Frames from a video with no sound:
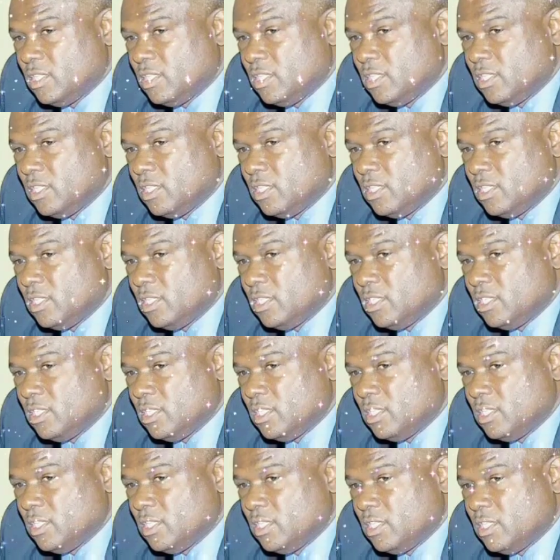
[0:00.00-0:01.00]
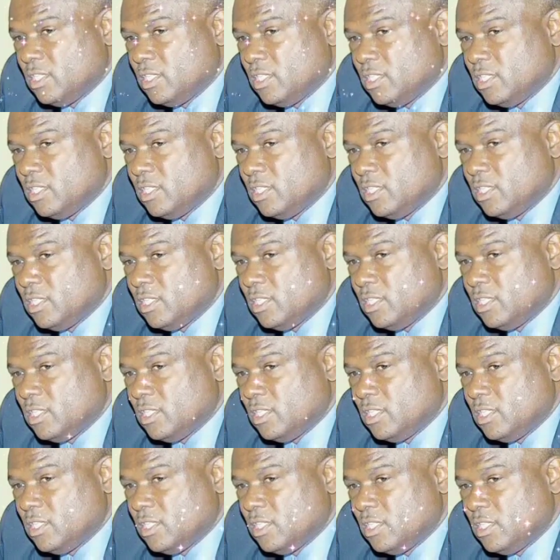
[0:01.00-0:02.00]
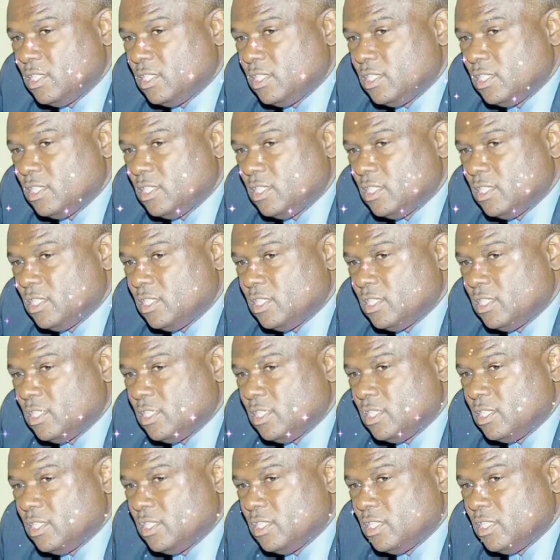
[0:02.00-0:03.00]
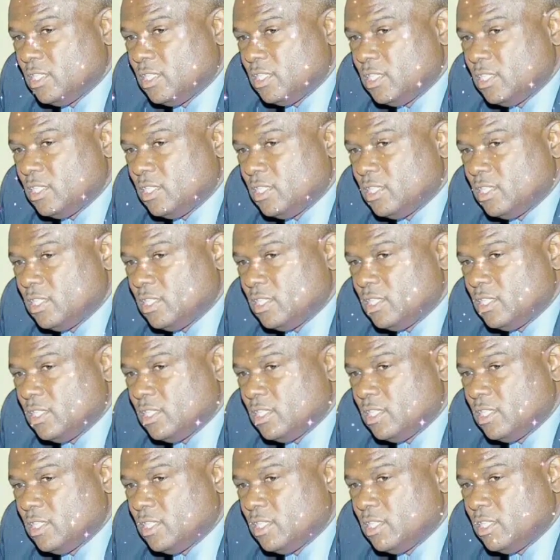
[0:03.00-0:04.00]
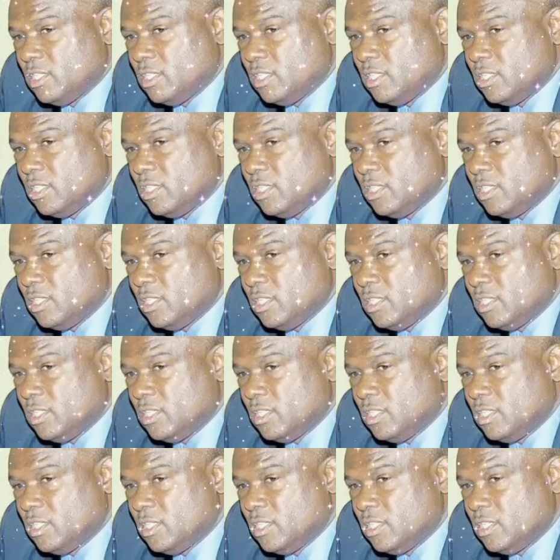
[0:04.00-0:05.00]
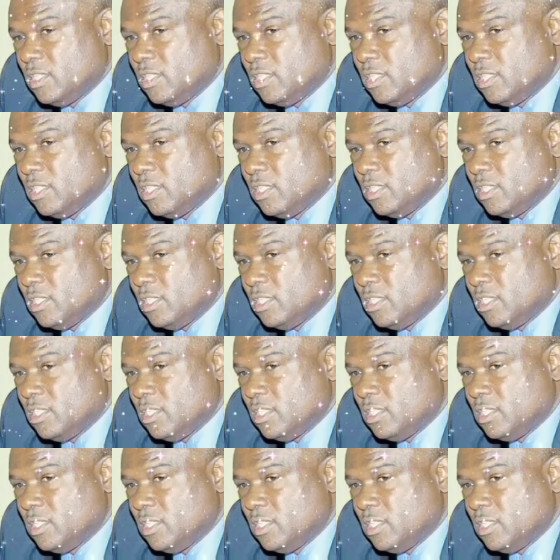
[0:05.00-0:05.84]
She also stated that perhaps if she knew that she would get to this moment in her life